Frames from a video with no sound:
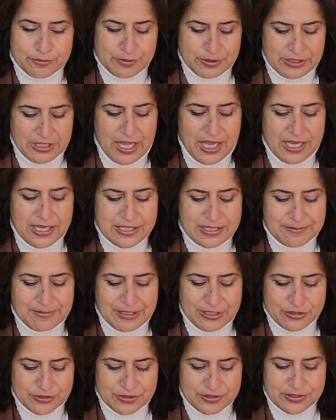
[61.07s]
what the higher
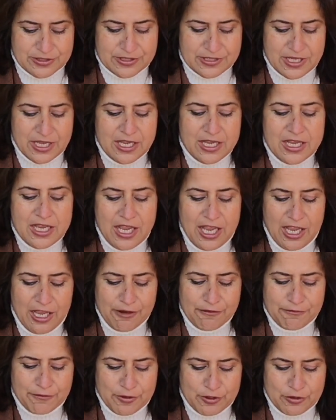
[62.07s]
dimensions
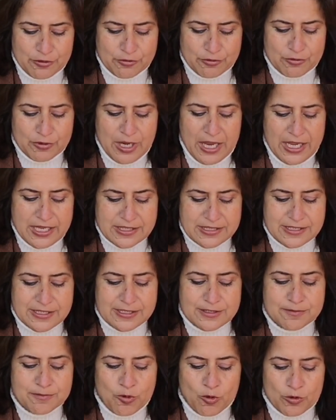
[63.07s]
have for you as
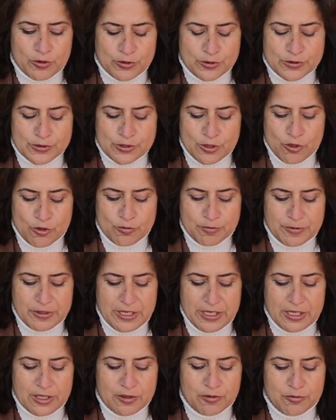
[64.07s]
this portal's
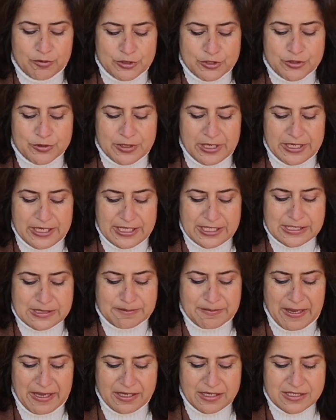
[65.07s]
opening, what you can
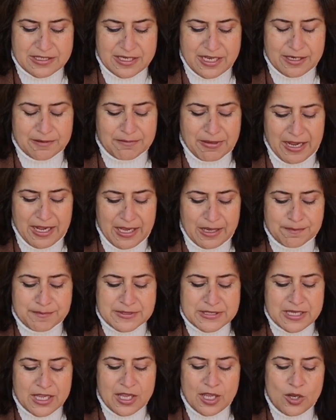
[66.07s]
expect, and
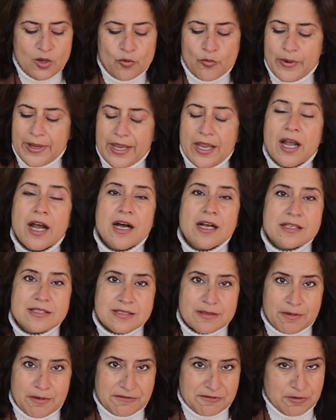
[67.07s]
perhaps where are
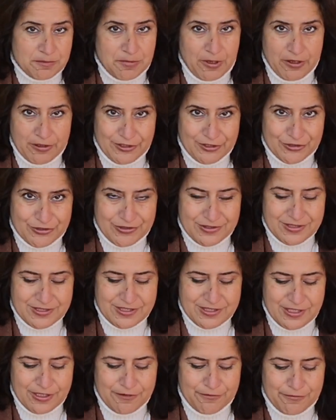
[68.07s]
some of the
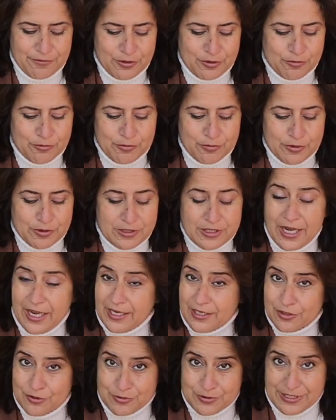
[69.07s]
blockages if you would
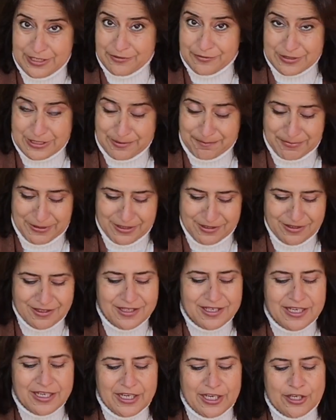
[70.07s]
like to delve deeper
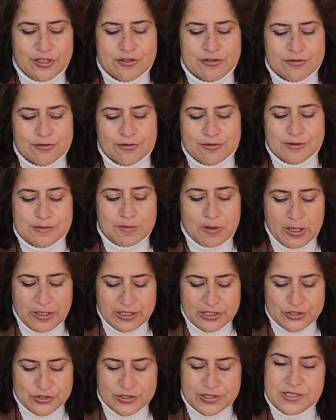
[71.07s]
into those
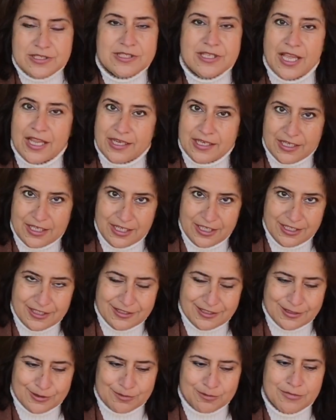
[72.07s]
blockages and clear
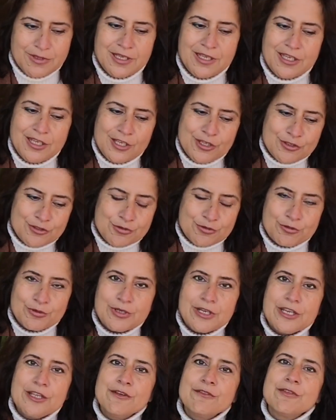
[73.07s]
them to
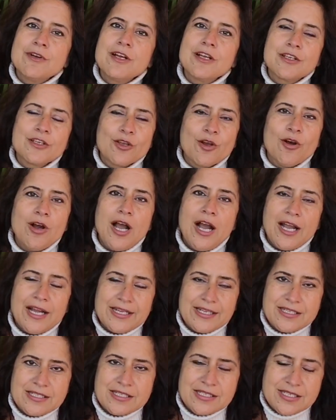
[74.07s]
live your
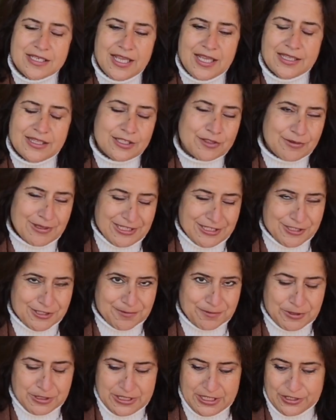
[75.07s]
highest and the greatest
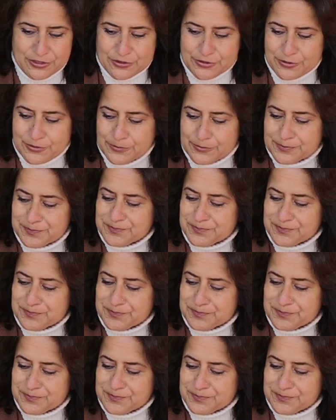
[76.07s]
potential,